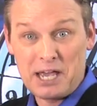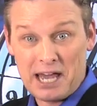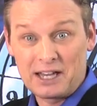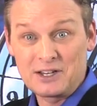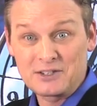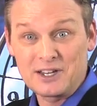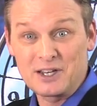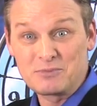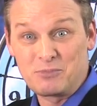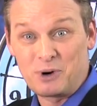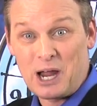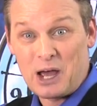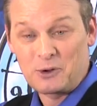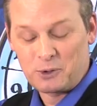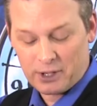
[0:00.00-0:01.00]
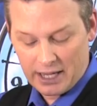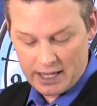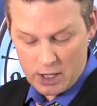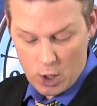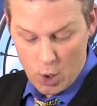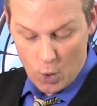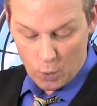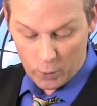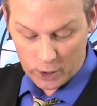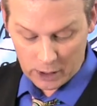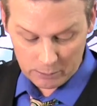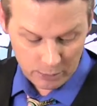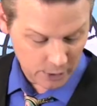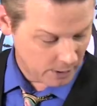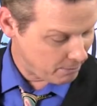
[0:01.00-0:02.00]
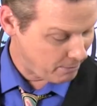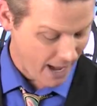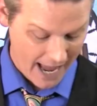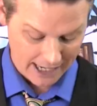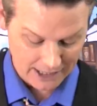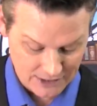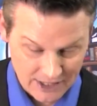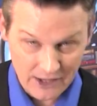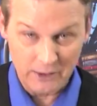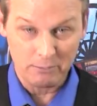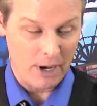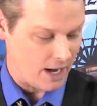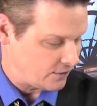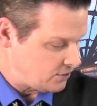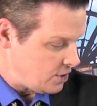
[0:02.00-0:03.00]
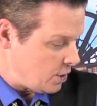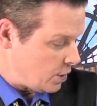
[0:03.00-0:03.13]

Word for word: Yeah, let's say he's brown, okay? We're gonna put him back inside the box.